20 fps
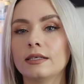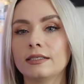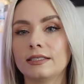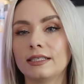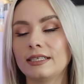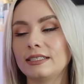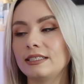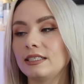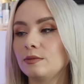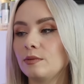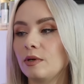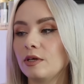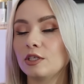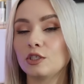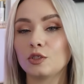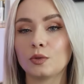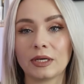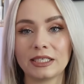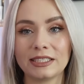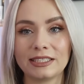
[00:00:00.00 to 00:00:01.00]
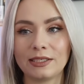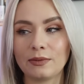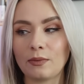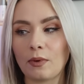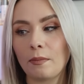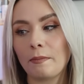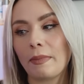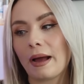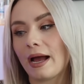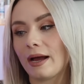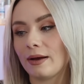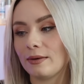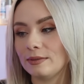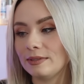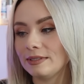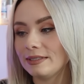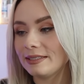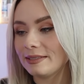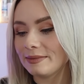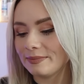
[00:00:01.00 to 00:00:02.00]
So this is worth
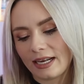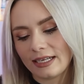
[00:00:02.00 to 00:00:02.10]
£21,